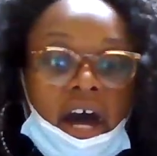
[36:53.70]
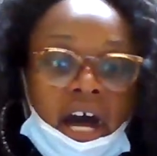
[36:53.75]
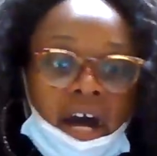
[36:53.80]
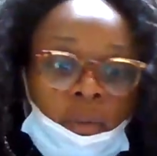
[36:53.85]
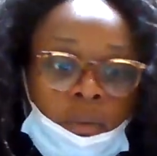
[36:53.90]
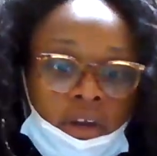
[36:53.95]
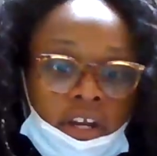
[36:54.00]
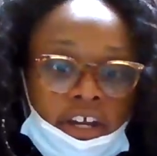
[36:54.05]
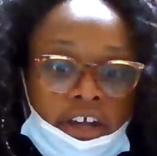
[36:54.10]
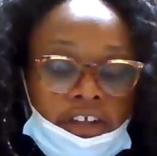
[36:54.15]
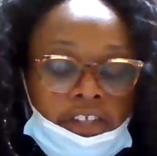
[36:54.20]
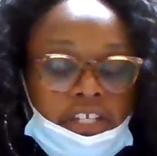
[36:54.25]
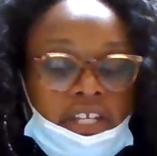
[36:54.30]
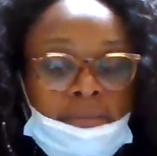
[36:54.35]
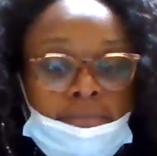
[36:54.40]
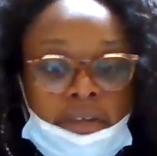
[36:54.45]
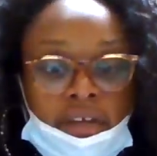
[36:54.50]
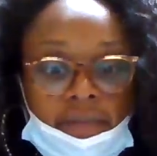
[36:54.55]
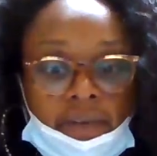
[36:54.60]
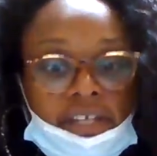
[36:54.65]
I want to go to
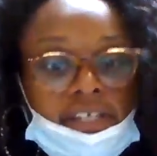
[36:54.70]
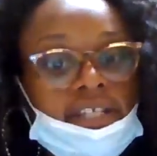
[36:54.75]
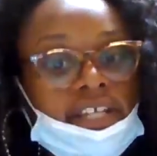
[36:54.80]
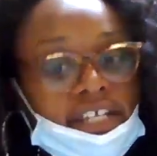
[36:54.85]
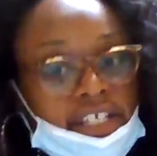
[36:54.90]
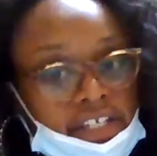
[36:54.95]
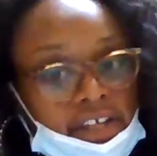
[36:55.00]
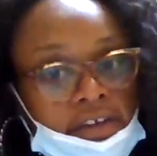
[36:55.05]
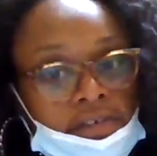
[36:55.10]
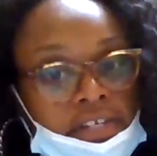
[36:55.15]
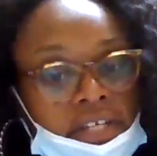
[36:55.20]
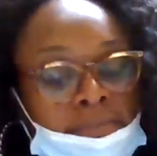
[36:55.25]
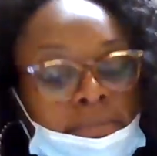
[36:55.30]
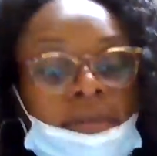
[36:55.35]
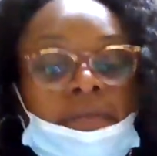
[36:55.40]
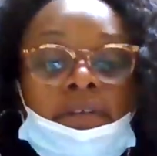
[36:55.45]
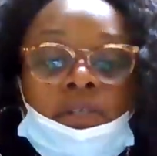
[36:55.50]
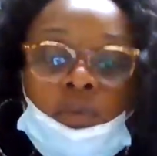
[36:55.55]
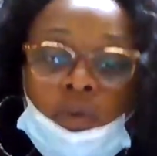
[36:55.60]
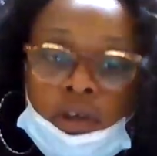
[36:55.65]
the movies. Let's go to the
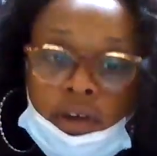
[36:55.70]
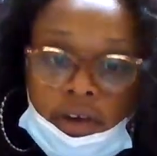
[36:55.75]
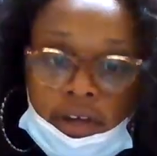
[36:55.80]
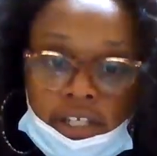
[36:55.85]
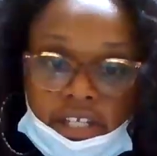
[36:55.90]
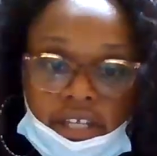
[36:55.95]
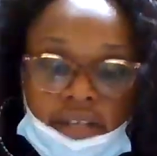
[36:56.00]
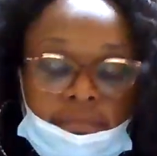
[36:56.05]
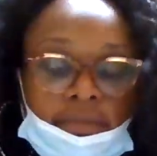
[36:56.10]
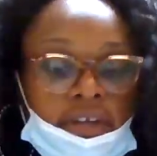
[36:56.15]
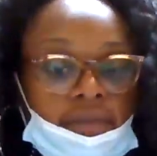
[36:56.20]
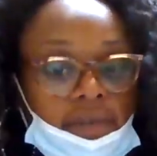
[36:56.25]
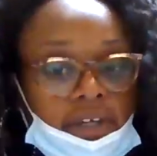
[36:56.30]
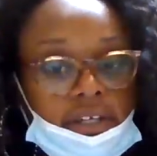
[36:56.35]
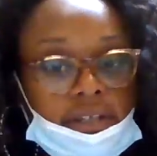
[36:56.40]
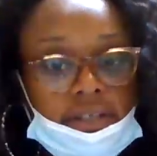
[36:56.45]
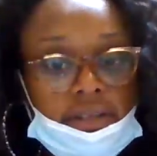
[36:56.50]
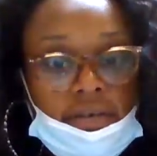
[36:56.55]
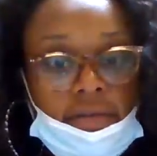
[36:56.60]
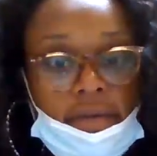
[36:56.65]
movies. We're going to the
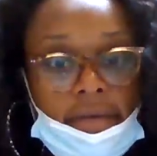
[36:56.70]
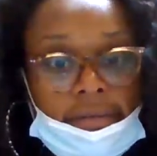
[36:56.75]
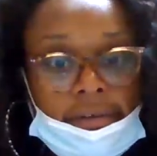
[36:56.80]
movies.